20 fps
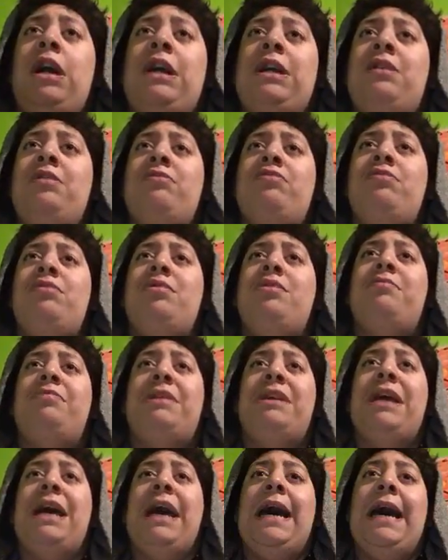I just want to
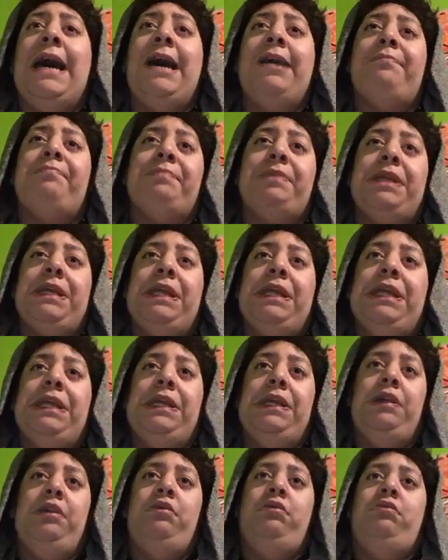be
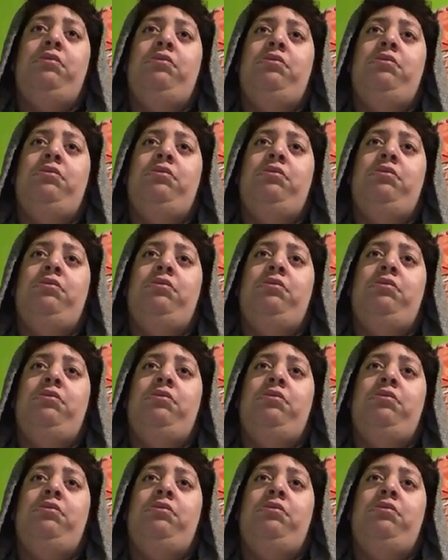happy.